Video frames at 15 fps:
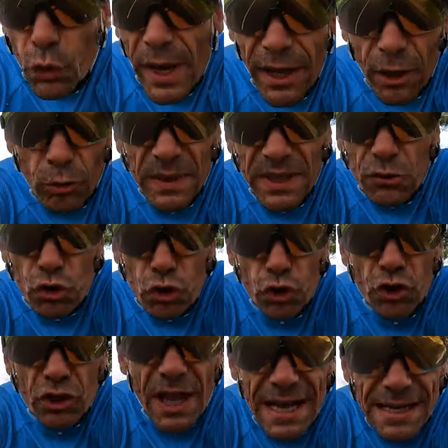helmet,
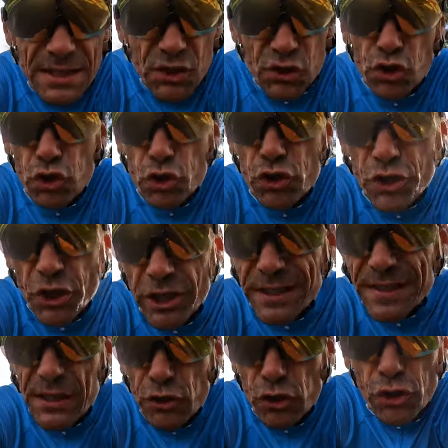new glasses, new
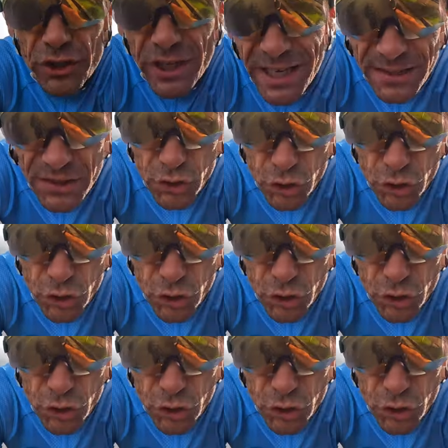jersey, new knicks,